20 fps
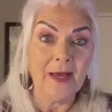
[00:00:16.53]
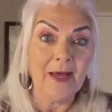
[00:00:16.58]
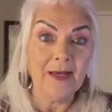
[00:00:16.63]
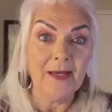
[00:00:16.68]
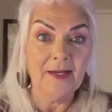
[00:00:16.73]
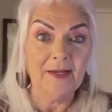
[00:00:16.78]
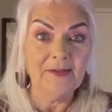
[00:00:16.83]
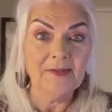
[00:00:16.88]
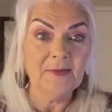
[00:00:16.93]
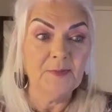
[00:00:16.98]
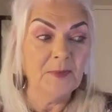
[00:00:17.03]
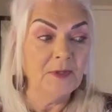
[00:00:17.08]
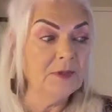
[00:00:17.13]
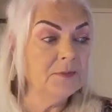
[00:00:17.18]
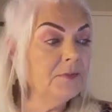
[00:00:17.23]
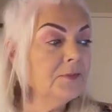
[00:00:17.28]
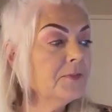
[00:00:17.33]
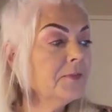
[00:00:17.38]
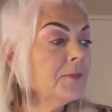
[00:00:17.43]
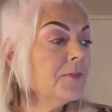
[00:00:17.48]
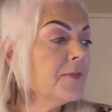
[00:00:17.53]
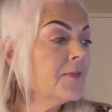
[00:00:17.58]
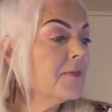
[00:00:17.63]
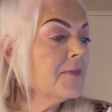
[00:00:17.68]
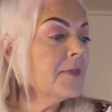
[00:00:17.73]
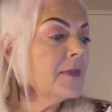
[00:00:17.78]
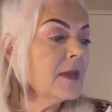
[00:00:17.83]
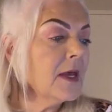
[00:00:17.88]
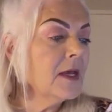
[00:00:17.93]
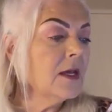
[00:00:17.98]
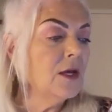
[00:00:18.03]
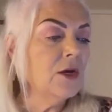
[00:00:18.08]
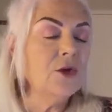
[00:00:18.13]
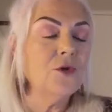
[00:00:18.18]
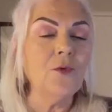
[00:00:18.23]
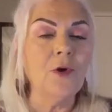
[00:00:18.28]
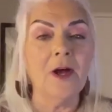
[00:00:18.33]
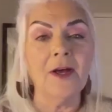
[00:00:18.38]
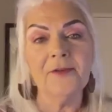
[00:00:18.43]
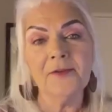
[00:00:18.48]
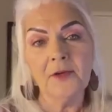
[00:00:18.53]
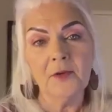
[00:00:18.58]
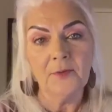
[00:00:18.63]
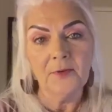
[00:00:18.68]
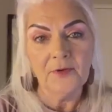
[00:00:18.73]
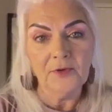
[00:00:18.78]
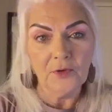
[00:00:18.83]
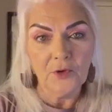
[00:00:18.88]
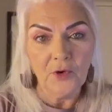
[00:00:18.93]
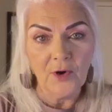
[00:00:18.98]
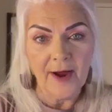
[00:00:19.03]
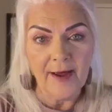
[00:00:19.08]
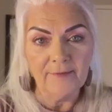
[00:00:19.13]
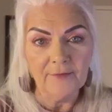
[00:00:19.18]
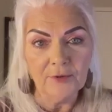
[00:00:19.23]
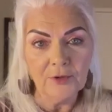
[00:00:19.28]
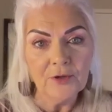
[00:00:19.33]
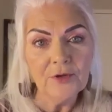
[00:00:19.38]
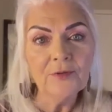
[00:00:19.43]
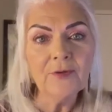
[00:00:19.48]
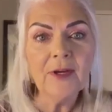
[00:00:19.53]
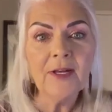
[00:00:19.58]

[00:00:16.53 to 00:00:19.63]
my husband, who also is a crafter